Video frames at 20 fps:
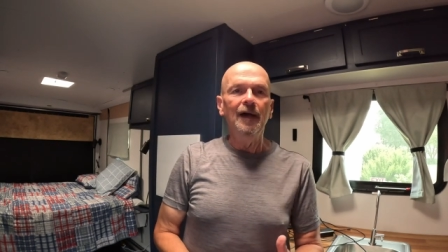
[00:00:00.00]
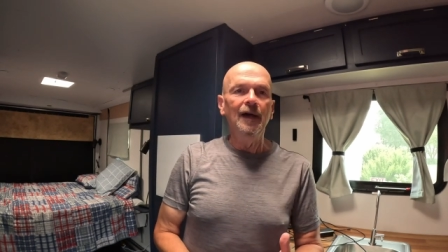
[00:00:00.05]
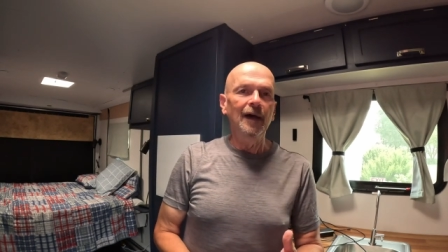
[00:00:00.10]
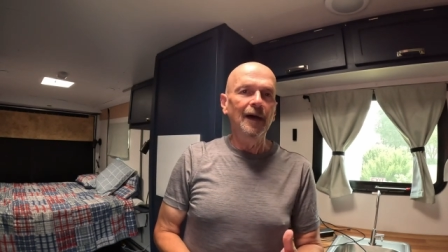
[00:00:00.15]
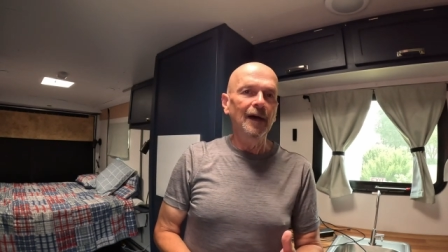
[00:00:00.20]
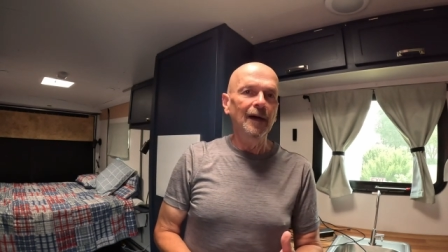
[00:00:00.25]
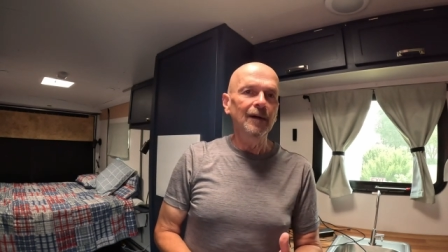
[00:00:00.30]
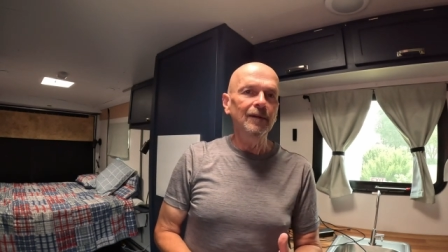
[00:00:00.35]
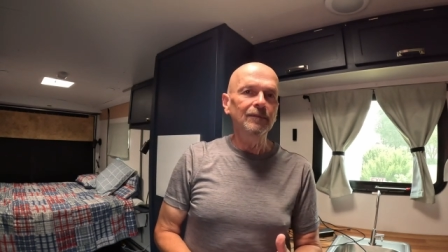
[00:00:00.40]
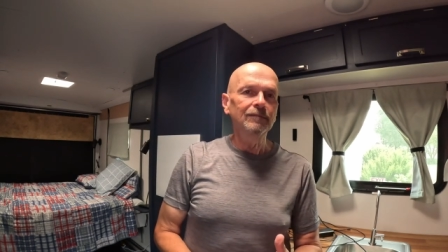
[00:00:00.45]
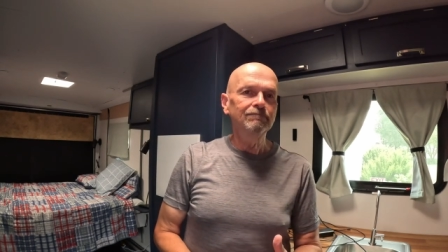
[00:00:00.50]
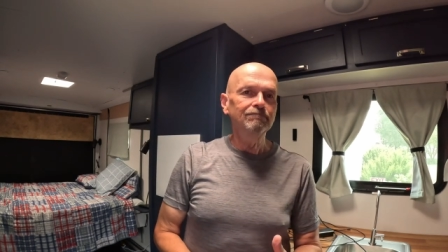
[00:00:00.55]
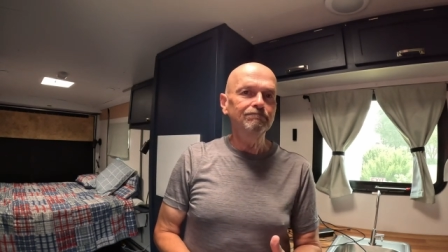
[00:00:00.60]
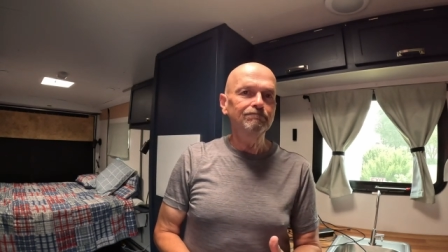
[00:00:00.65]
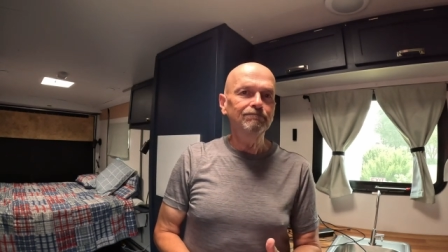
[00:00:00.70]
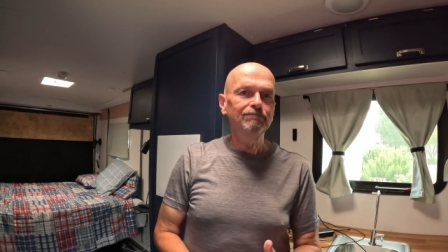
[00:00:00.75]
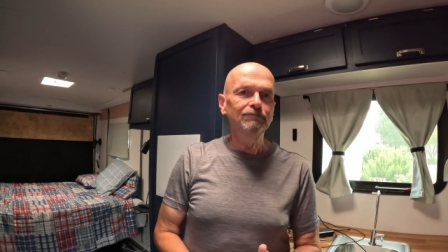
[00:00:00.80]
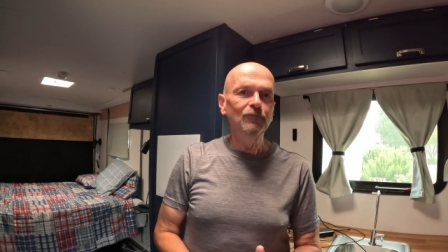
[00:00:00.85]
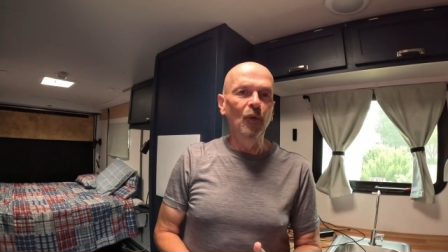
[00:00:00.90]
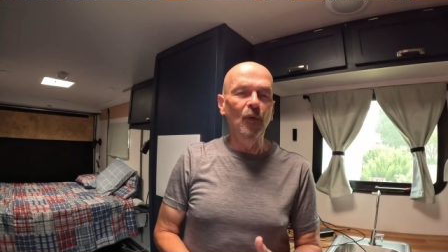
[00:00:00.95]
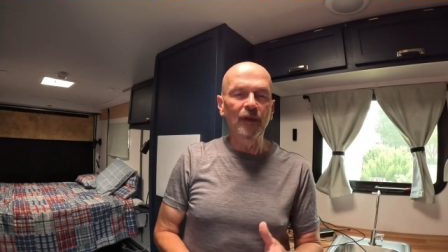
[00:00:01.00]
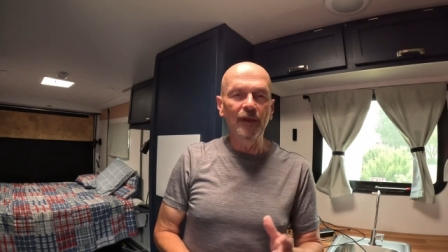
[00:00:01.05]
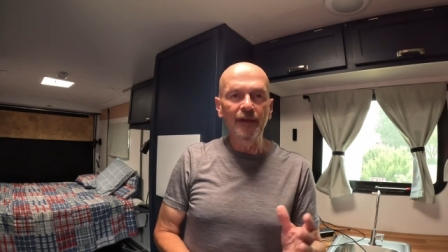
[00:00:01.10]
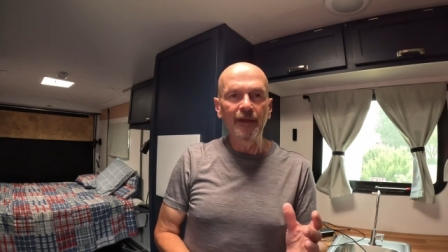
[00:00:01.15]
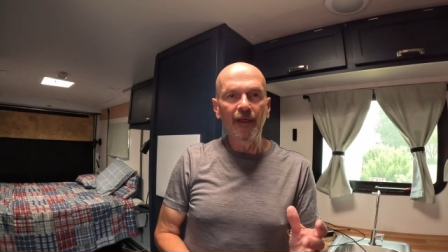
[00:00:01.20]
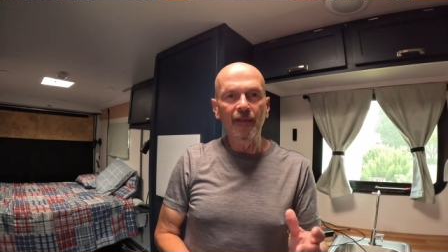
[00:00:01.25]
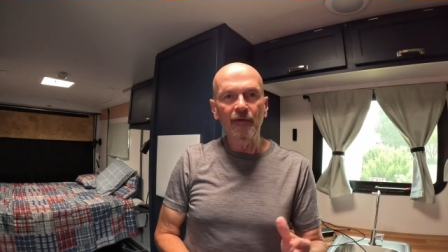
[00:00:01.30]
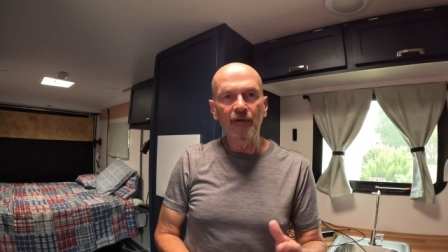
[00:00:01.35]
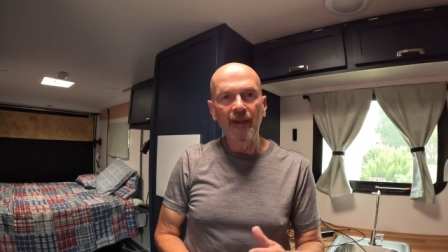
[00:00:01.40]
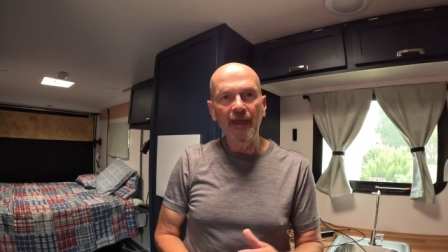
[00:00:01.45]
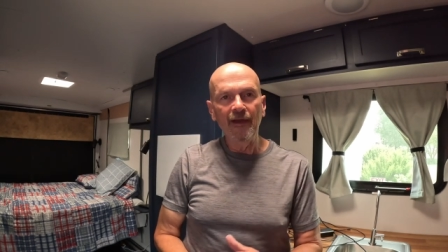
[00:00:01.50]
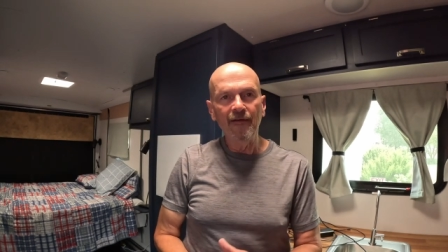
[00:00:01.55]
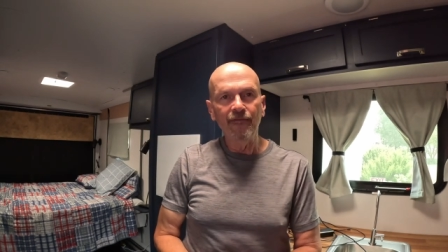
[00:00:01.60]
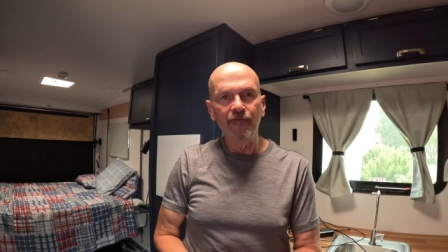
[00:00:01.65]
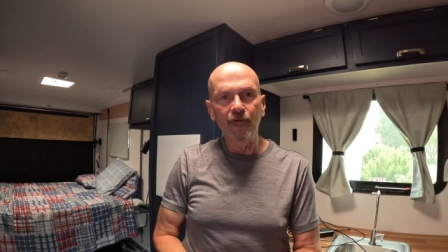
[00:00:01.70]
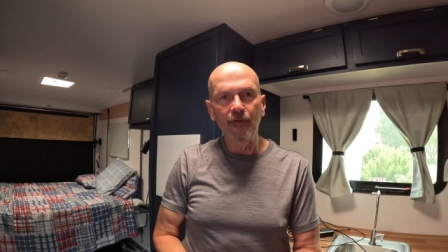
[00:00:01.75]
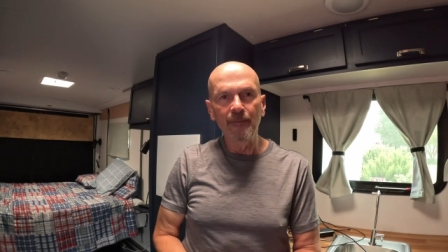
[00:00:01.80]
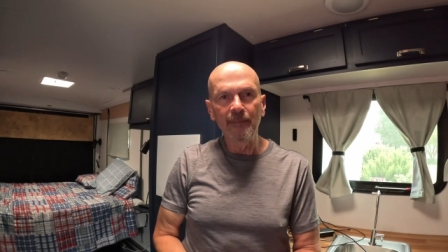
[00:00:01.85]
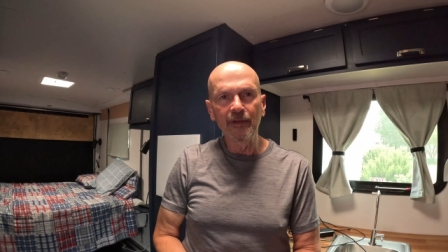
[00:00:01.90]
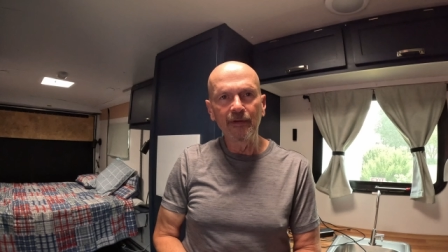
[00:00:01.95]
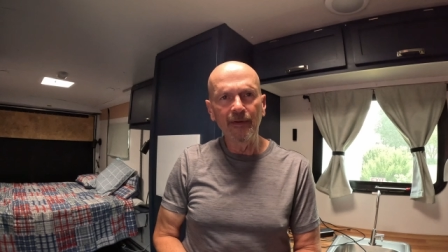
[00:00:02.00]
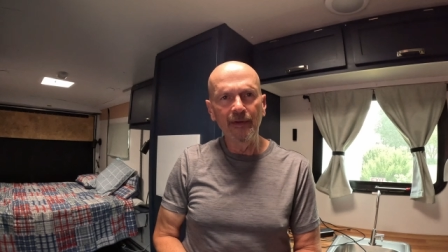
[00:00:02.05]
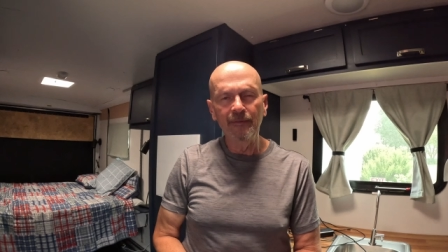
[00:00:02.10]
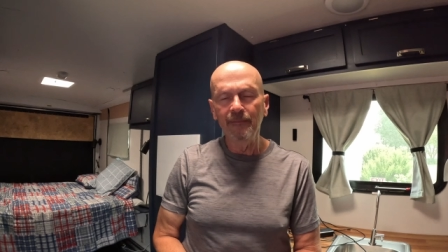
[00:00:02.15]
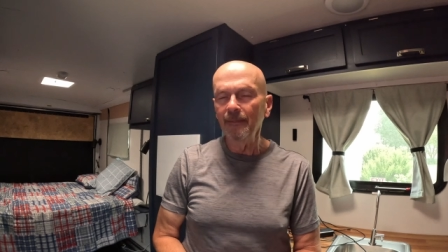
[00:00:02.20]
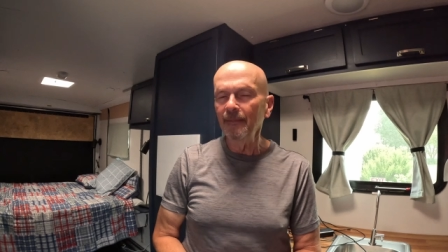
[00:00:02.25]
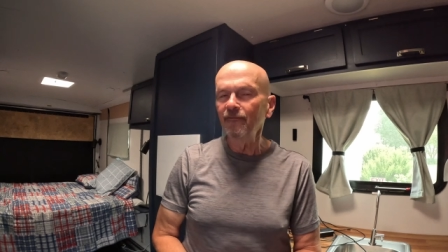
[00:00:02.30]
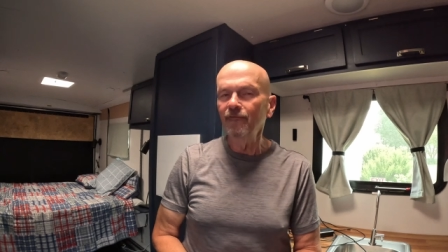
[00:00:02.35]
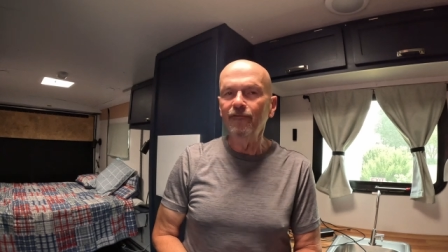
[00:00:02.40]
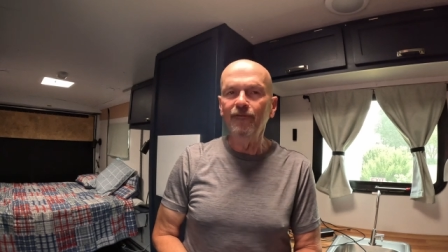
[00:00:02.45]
Uh, would another half foot be great?